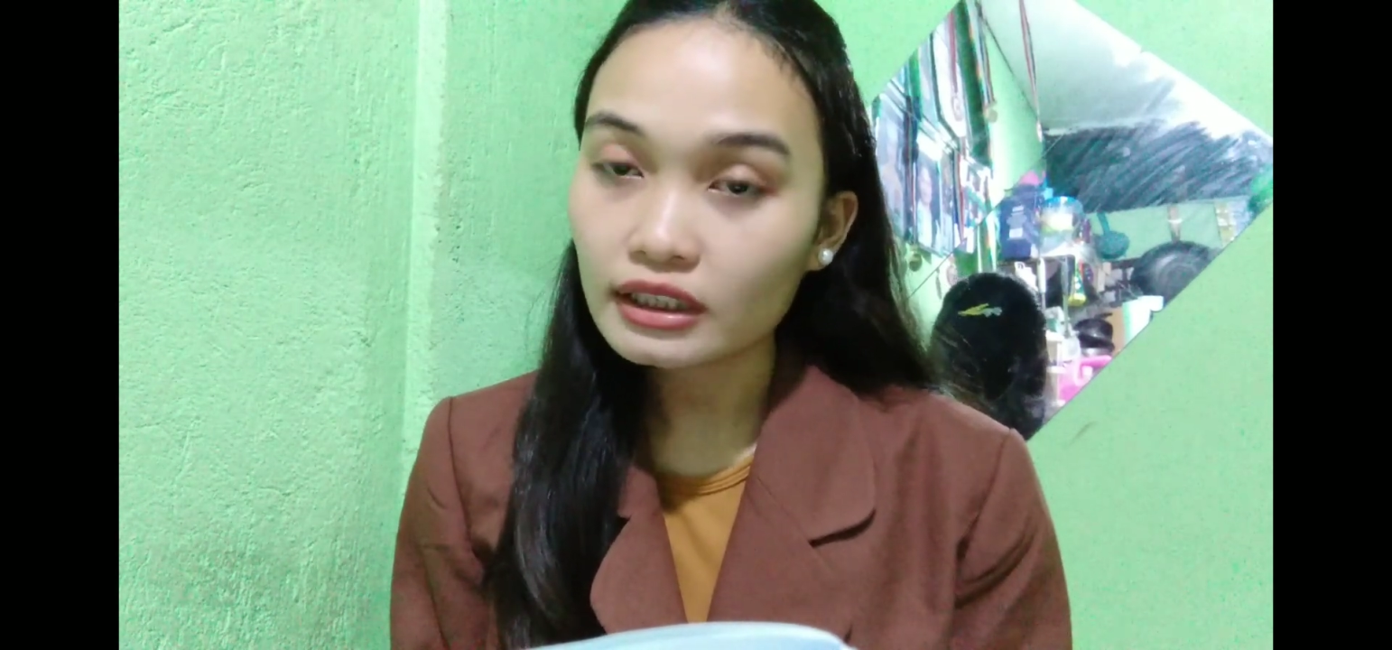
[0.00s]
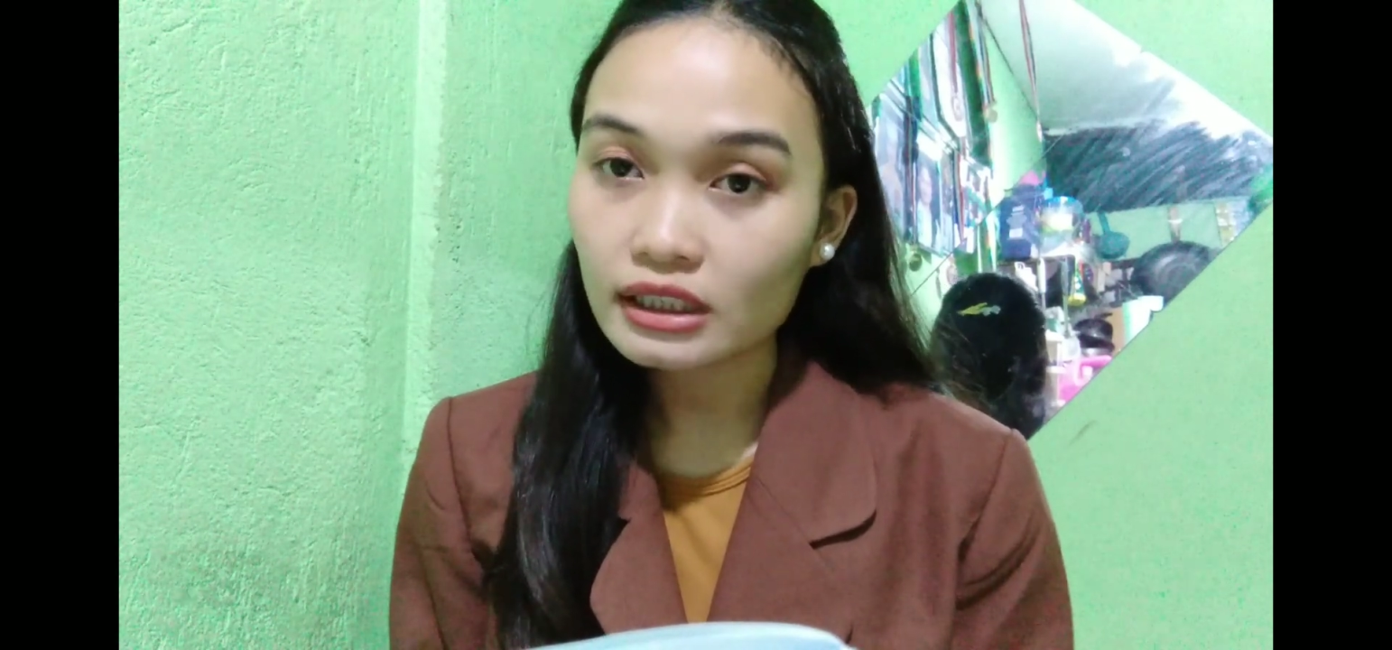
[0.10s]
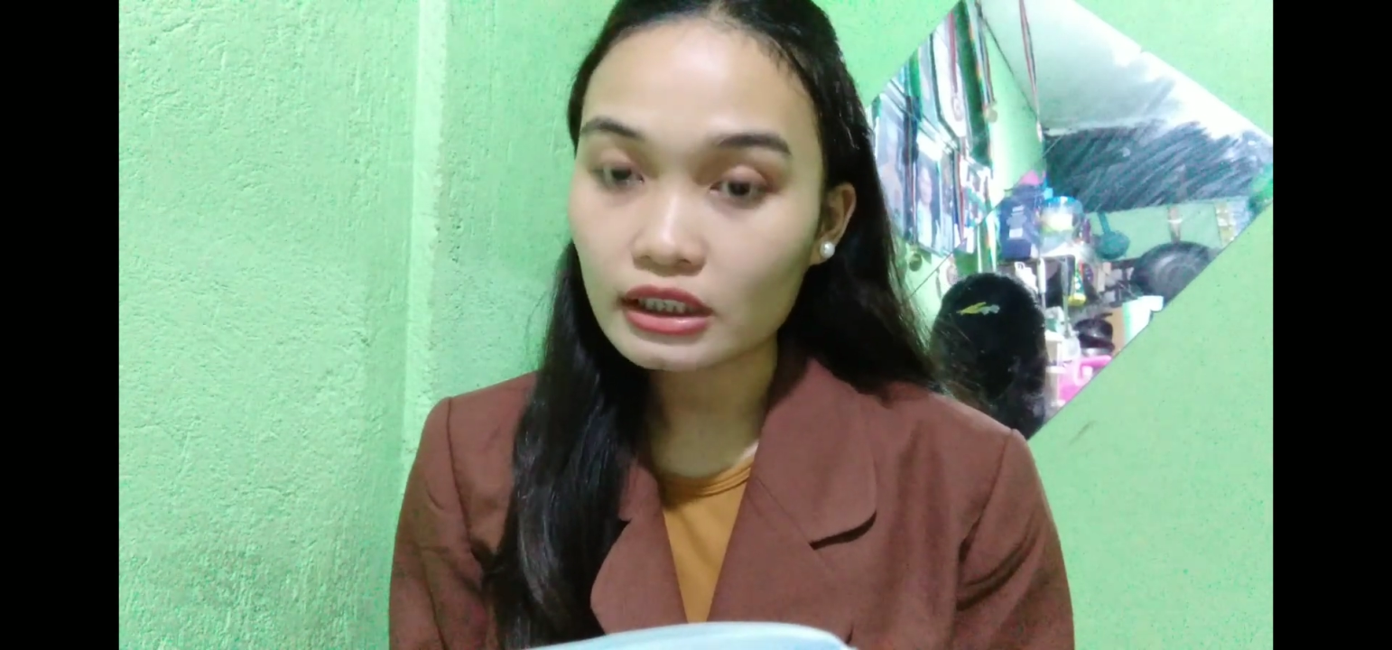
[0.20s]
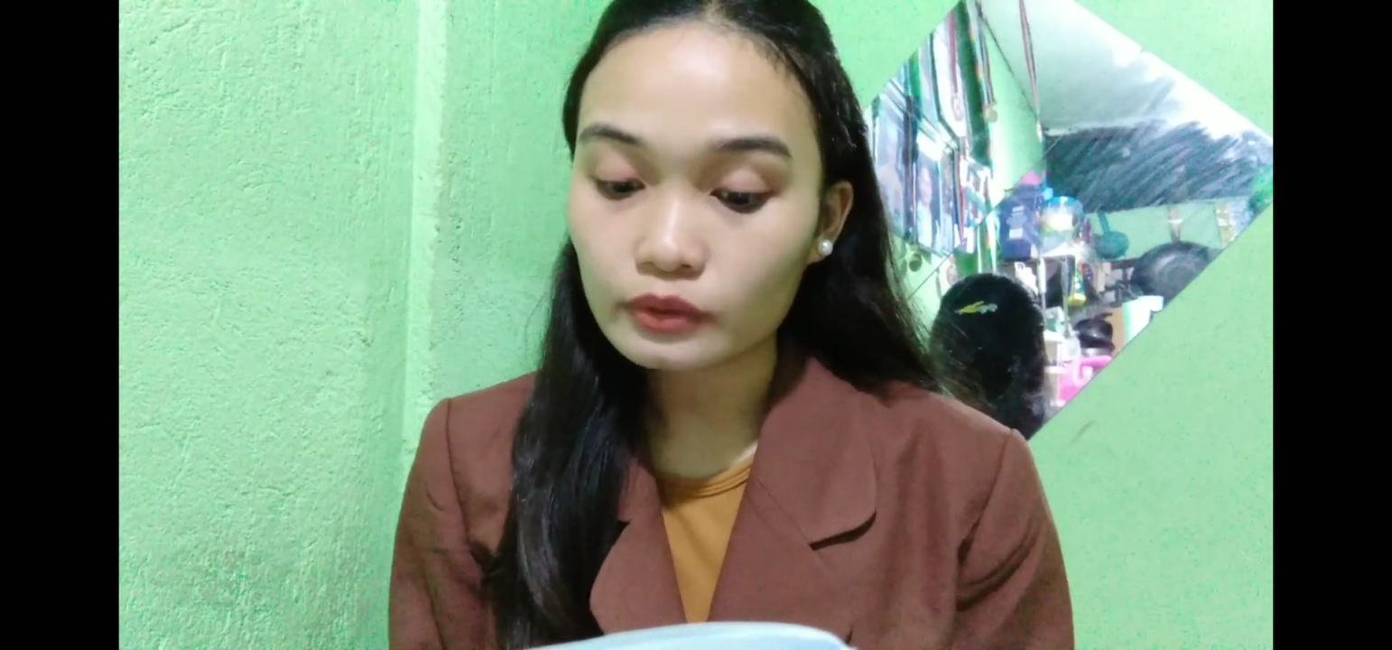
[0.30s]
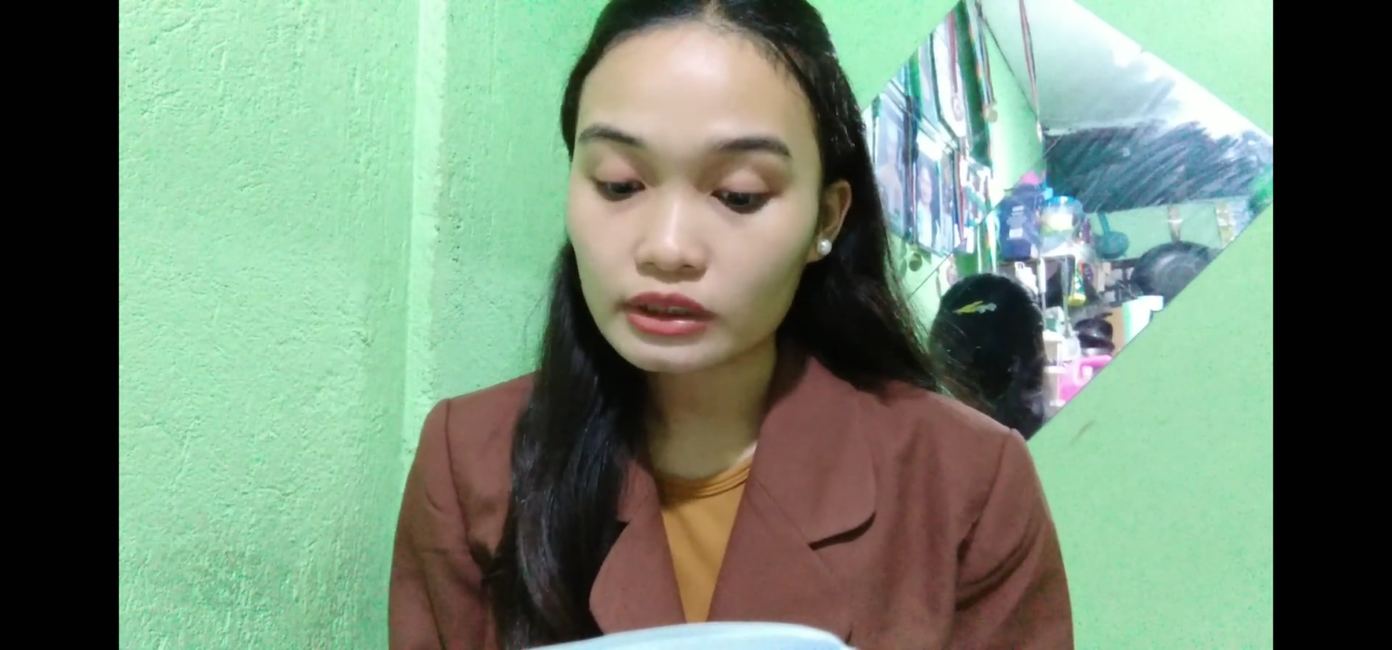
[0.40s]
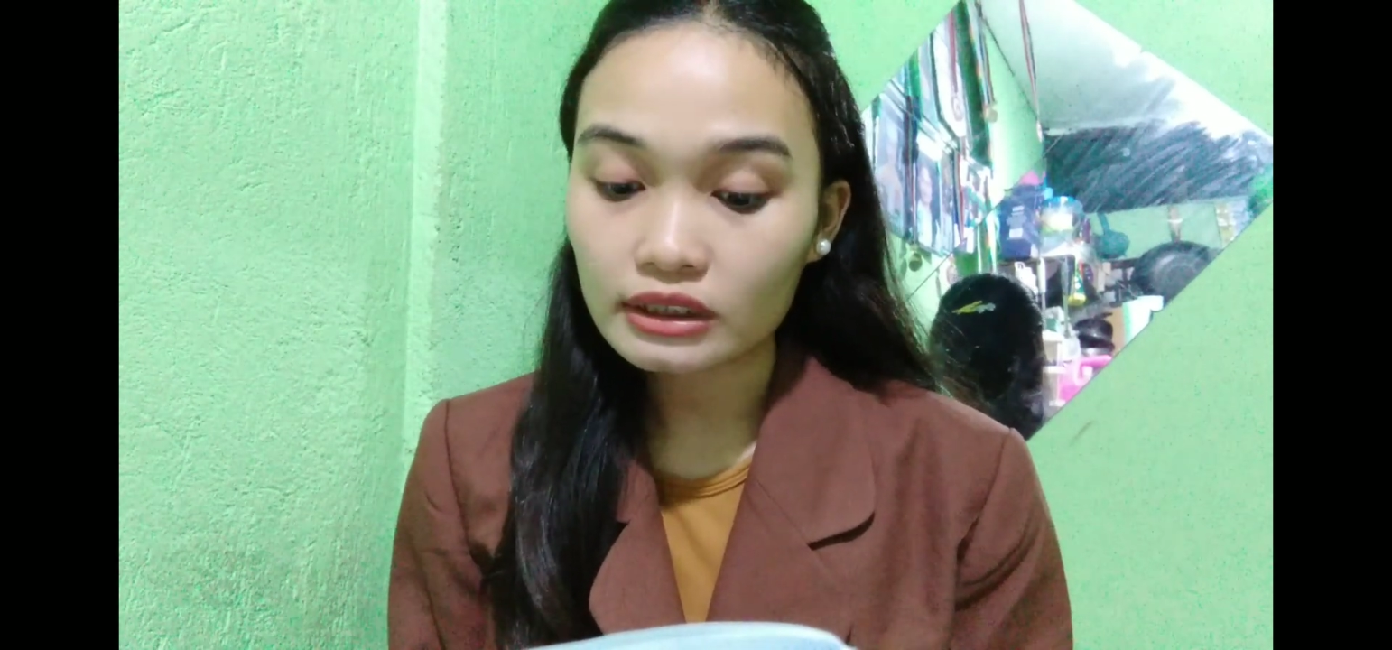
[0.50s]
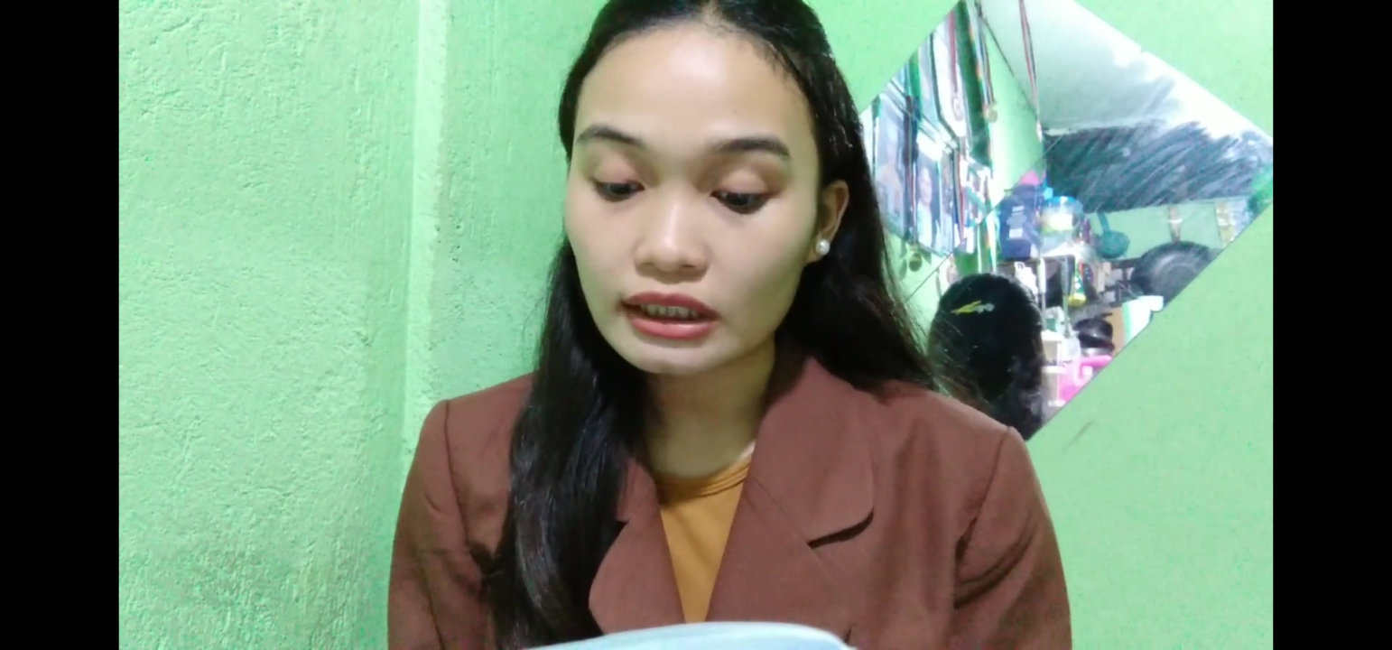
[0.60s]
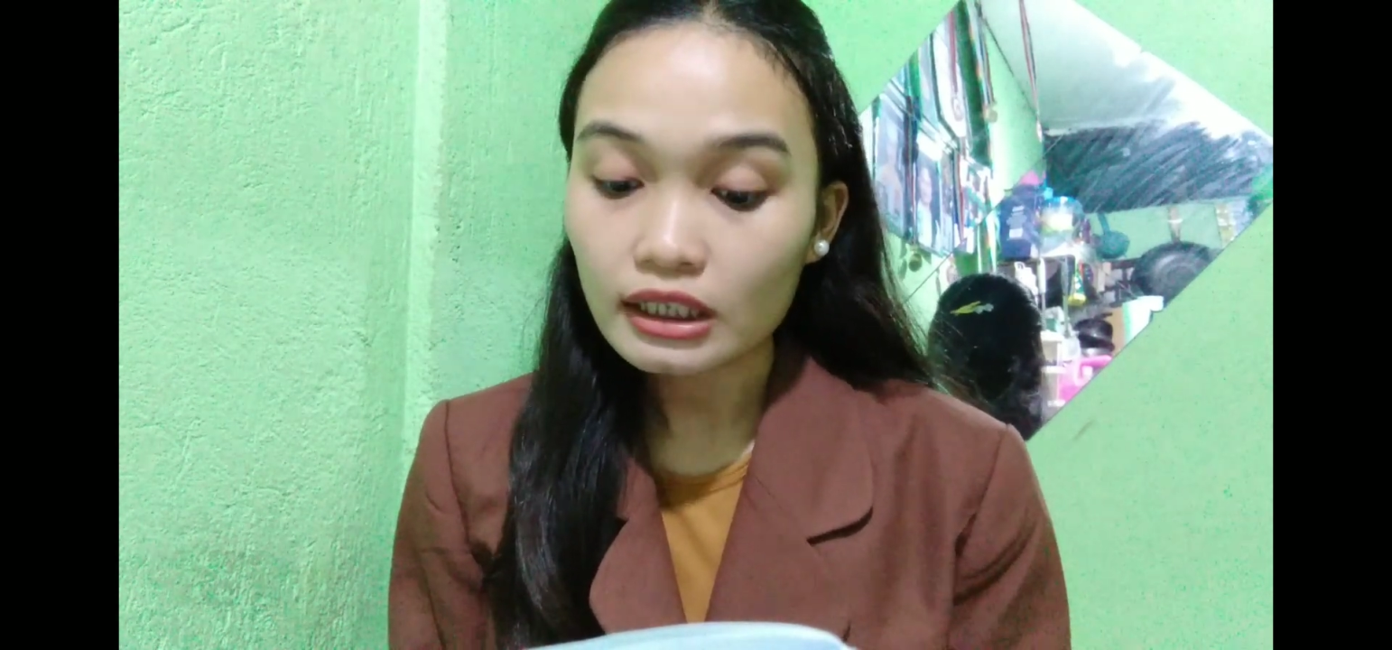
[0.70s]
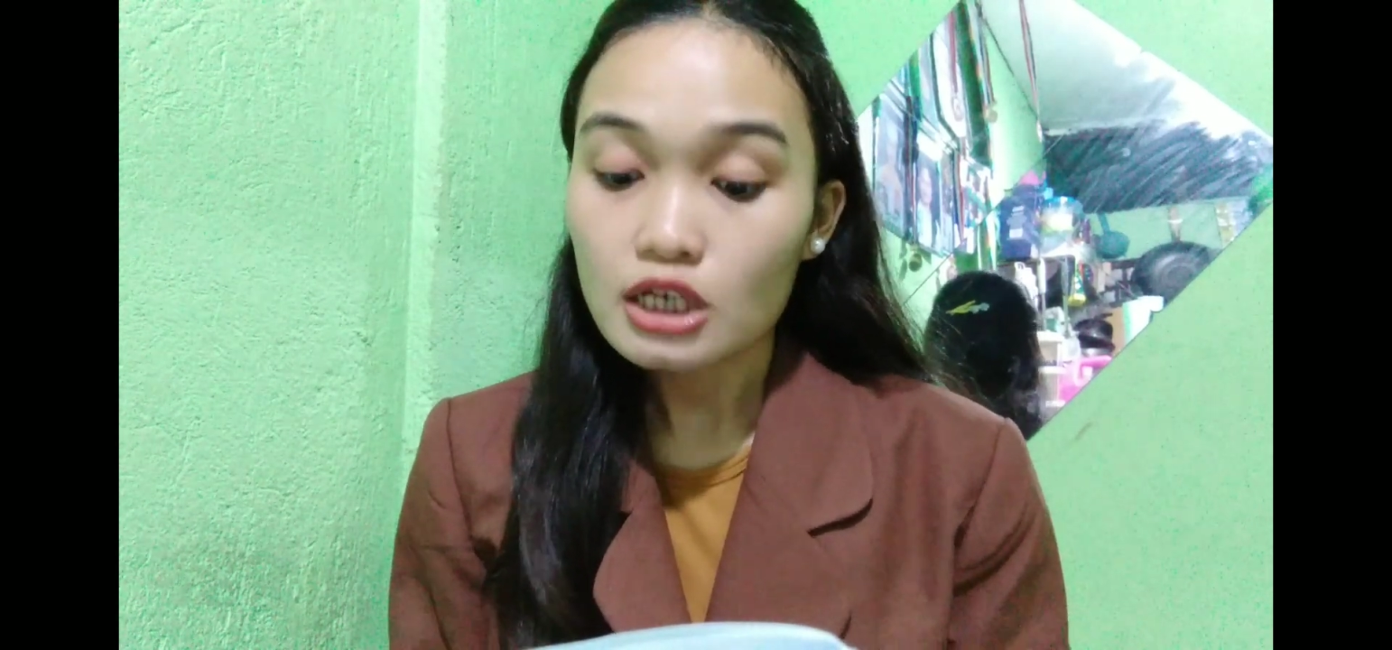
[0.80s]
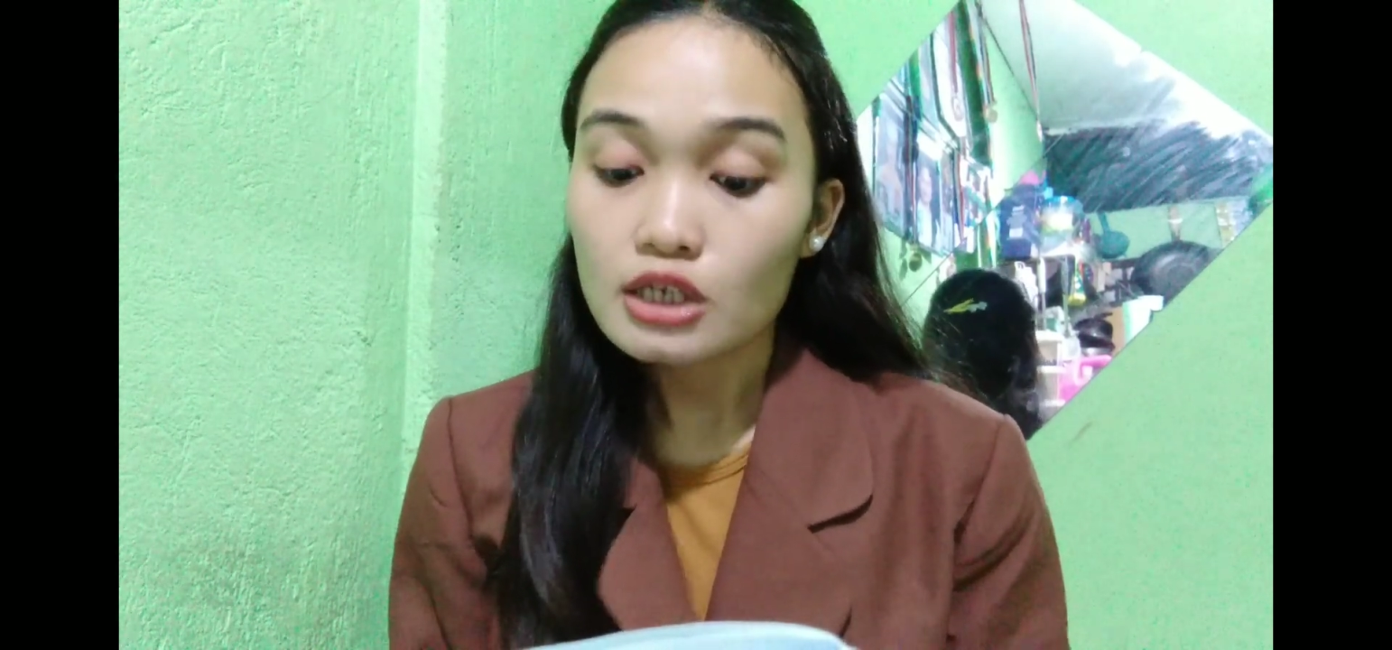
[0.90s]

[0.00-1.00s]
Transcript: delinquency